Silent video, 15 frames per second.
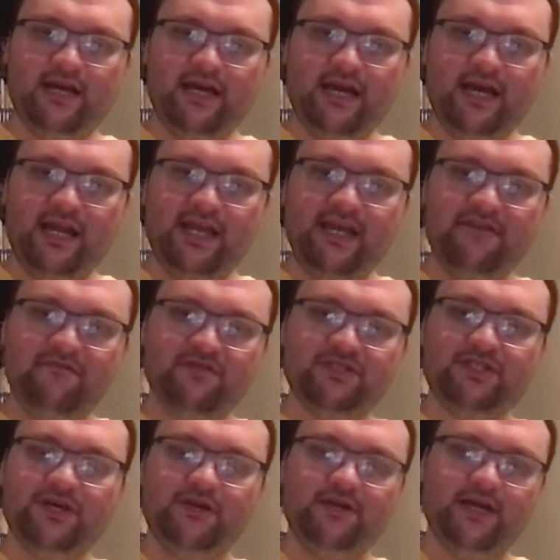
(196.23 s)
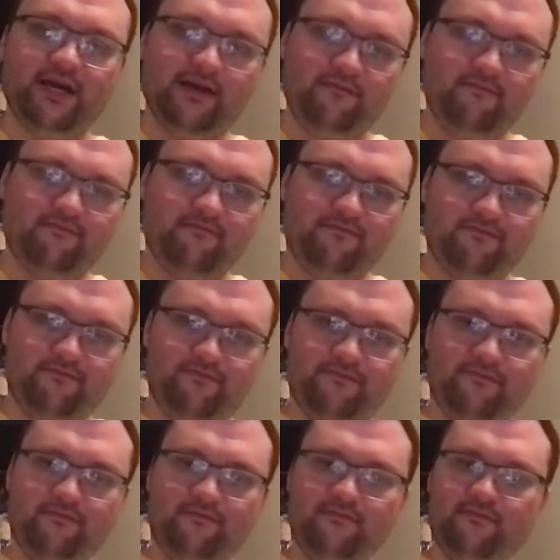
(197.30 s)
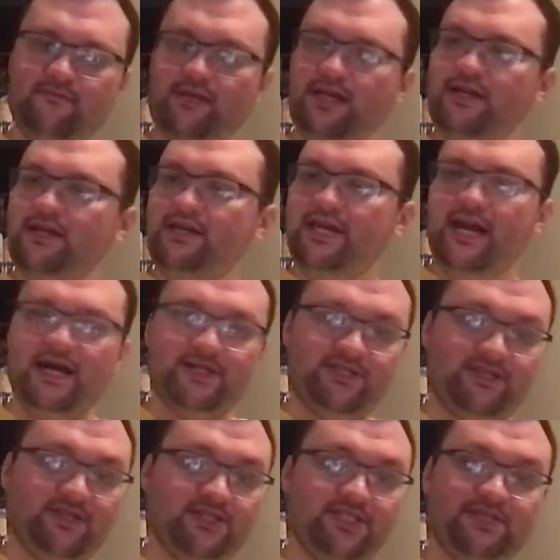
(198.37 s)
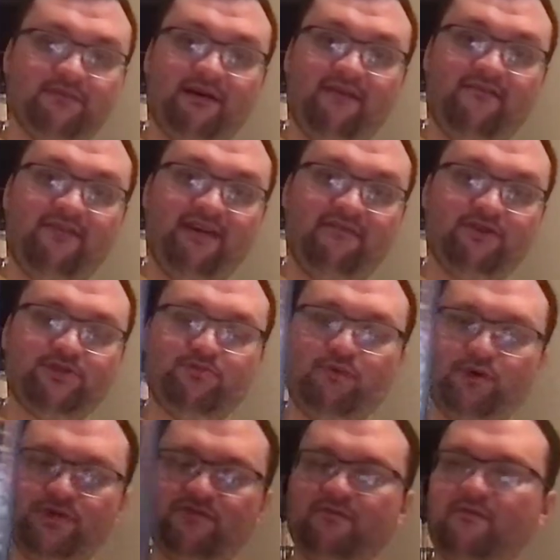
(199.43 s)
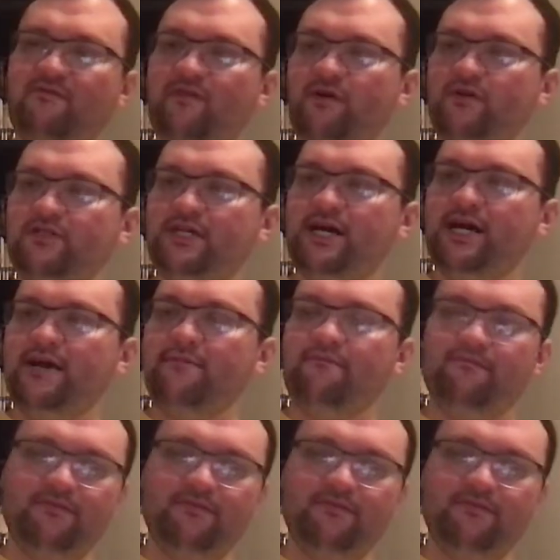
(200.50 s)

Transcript: Any Given Sunday. Yes, this is my favorite sports film of all time.